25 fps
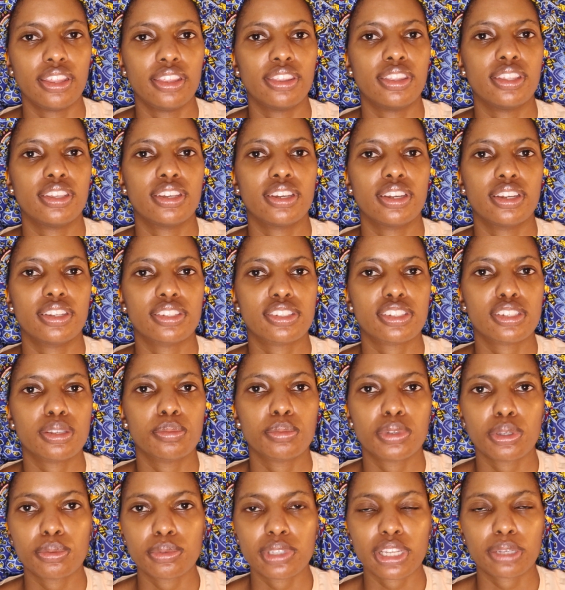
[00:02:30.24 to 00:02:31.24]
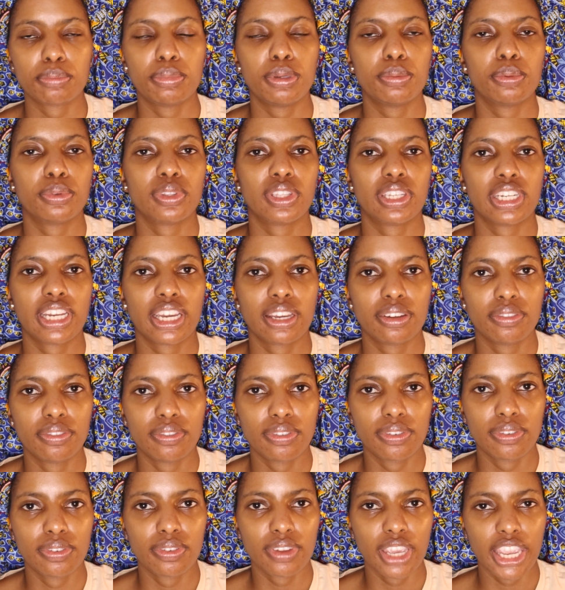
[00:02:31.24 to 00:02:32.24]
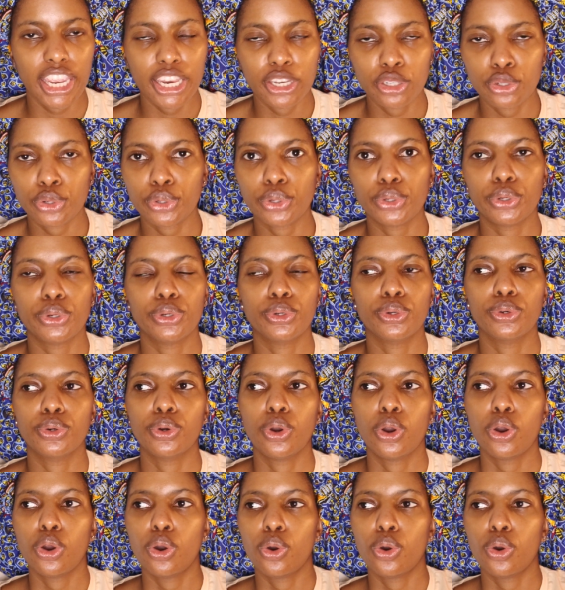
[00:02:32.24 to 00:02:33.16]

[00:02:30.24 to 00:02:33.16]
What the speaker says: the symptoms, like people that have endo